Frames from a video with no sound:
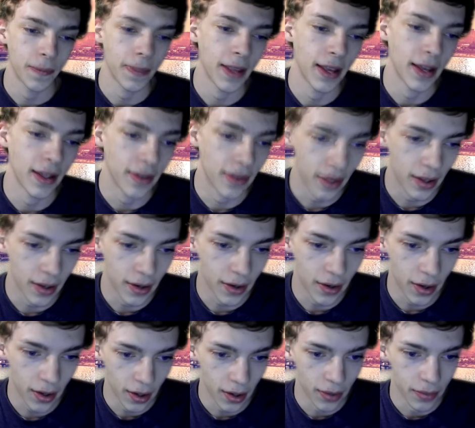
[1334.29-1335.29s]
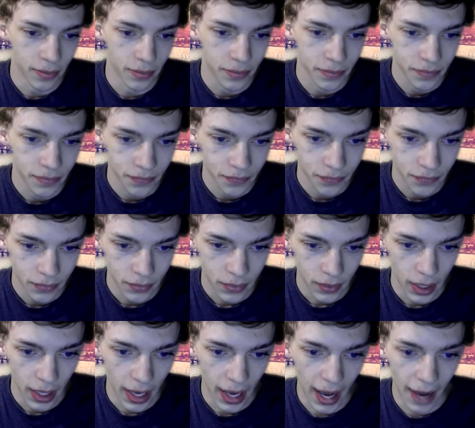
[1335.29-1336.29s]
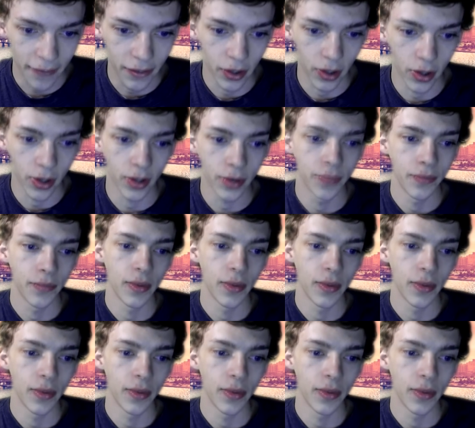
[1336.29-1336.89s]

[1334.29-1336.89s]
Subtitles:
And then after